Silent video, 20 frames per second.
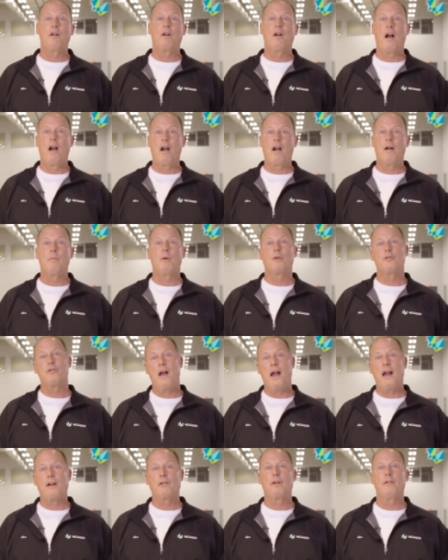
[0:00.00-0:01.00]
their arm or
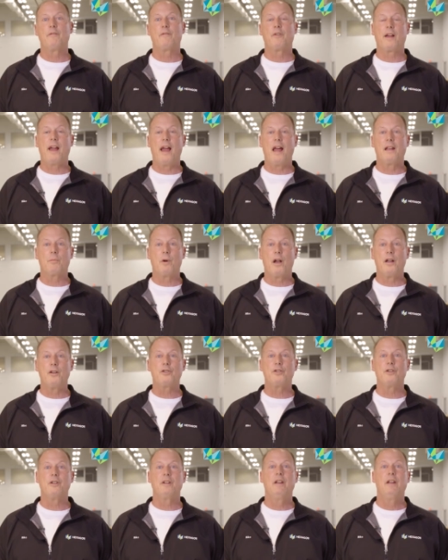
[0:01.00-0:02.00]
tracker in for
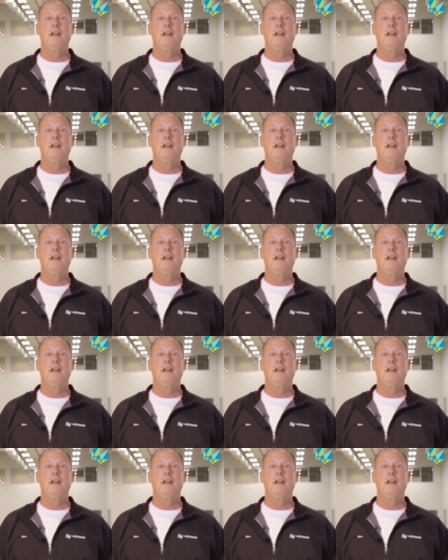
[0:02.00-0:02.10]
calibration